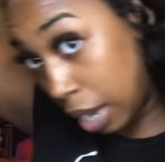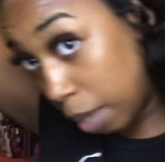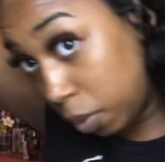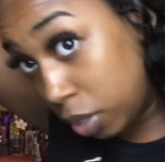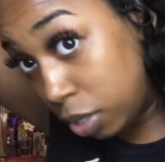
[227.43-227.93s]
And
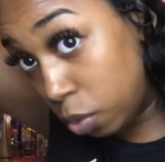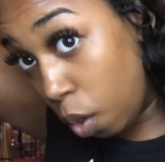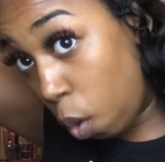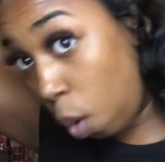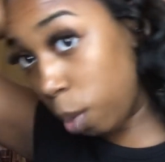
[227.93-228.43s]
I'm going to do
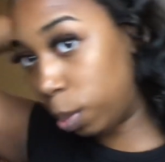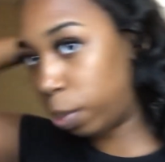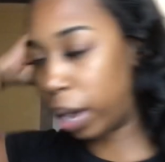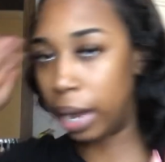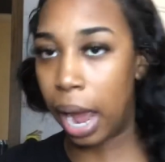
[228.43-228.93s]
a horrible
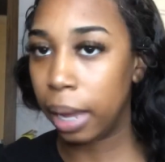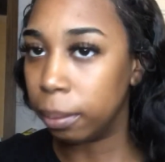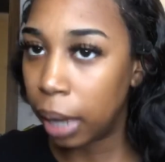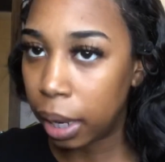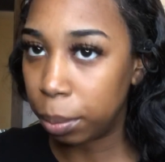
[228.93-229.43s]
braid. I
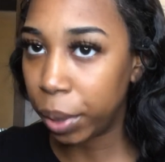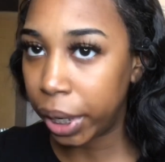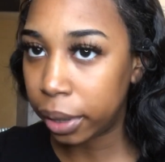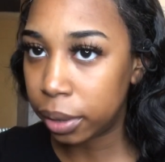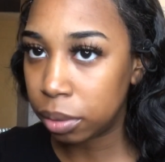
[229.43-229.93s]
am not a
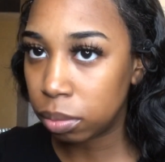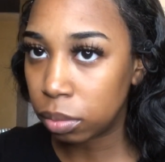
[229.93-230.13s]
braider.